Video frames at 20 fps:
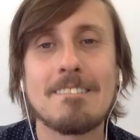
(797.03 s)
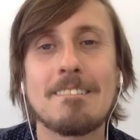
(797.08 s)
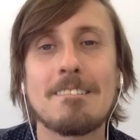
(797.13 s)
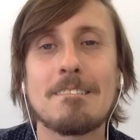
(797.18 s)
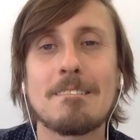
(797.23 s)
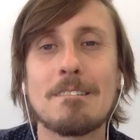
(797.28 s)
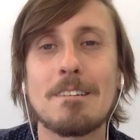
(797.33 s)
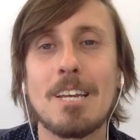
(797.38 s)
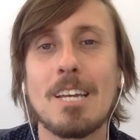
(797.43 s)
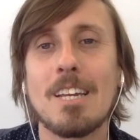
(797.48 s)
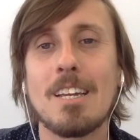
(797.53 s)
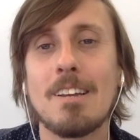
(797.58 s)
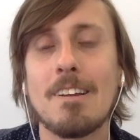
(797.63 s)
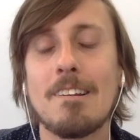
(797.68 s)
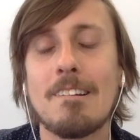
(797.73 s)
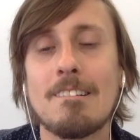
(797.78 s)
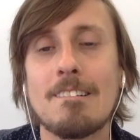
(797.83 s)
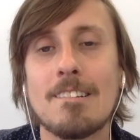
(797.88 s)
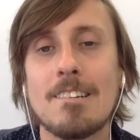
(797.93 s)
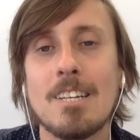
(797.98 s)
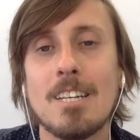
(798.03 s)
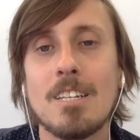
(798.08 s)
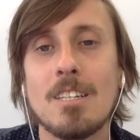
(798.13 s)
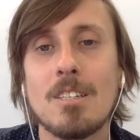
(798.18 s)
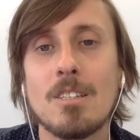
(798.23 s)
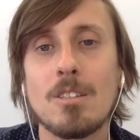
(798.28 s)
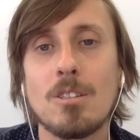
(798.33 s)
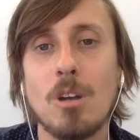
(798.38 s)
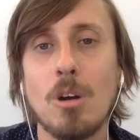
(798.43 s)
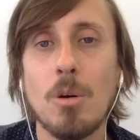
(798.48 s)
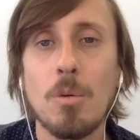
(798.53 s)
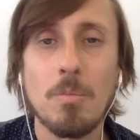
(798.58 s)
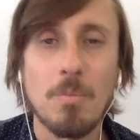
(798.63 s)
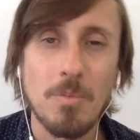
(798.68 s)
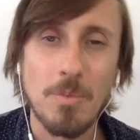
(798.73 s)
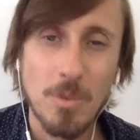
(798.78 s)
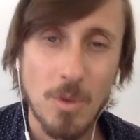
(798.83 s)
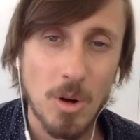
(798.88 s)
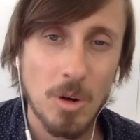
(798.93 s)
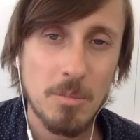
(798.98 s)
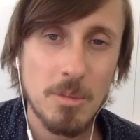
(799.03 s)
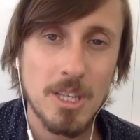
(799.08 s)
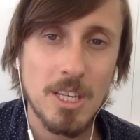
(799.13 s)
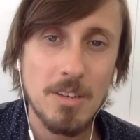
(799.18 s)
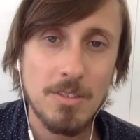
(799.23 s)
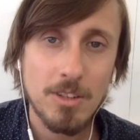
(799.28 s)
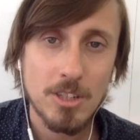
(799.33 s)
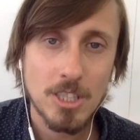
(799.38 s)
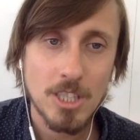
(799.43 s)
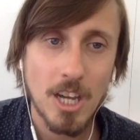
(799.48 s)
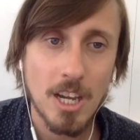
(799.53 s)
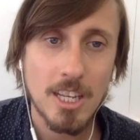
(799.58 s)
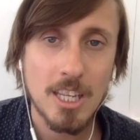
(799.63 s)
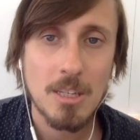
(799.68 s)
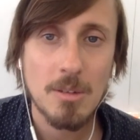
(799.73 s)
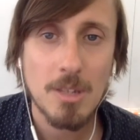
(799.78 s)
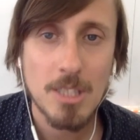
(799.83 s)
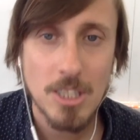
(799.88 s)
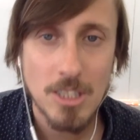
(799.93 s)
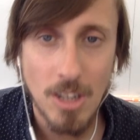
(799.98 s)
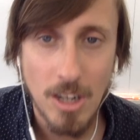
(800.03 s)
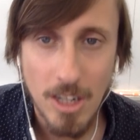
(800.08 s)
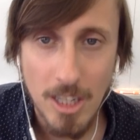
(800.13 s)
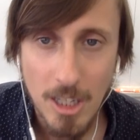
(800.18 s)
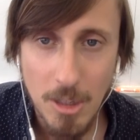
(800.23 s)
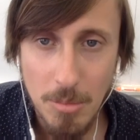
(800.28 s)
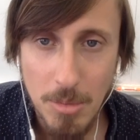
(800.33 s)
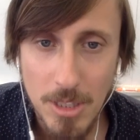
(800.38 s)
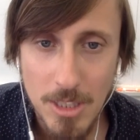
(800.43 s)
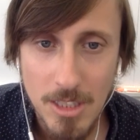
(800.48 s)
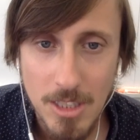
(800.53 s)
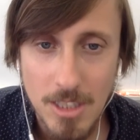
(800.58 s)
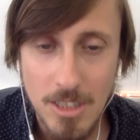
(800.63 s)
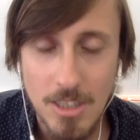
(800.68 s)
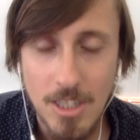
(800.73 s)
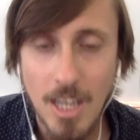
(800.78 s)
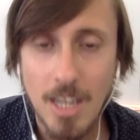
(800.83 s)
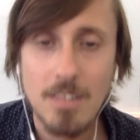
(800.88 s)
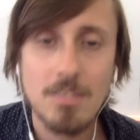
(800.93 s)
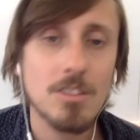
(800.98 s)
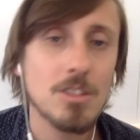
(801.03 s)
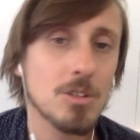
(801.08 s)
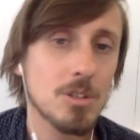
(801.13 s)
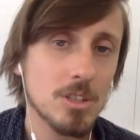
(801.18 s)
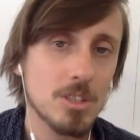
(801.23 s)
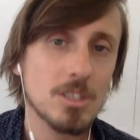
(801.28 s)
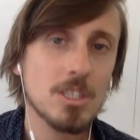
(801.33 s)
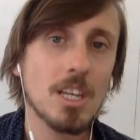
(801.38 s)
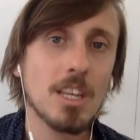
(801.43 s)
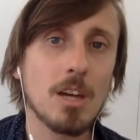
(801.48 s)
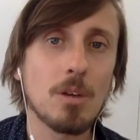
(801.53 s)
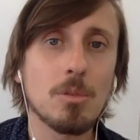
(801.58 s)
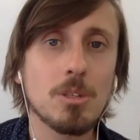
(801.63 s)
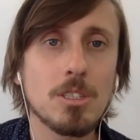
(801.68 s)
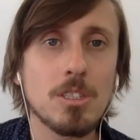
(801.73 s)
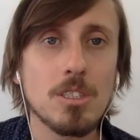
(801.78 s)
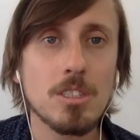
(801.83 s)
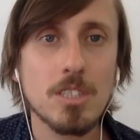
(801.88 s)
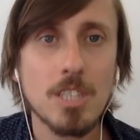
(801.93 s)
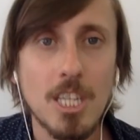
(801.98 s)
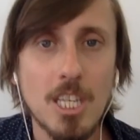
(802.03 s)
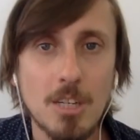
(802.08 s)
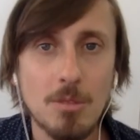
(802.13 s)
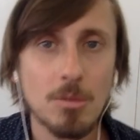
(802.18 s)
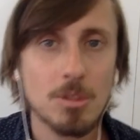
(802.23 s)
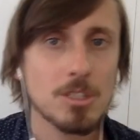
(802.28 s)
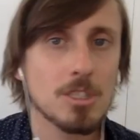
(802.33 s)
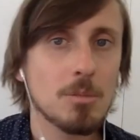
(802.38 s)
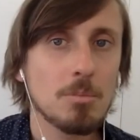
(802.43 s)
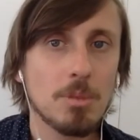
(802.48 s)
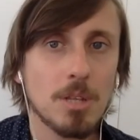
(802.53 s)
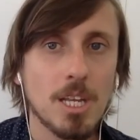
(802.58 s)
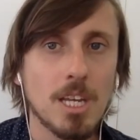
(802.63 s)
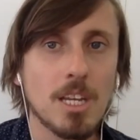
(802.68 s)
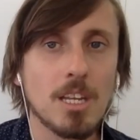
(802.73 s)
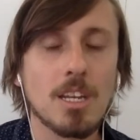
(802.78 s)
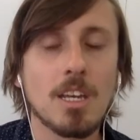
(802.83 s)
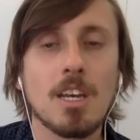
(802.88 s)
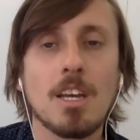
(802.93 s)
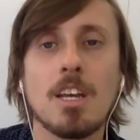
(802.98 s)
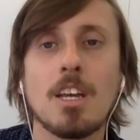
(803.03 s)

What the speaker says: Okay? So normally if you're talking about starting a business, yeah, you could say that. What's the scheme? What's the plan?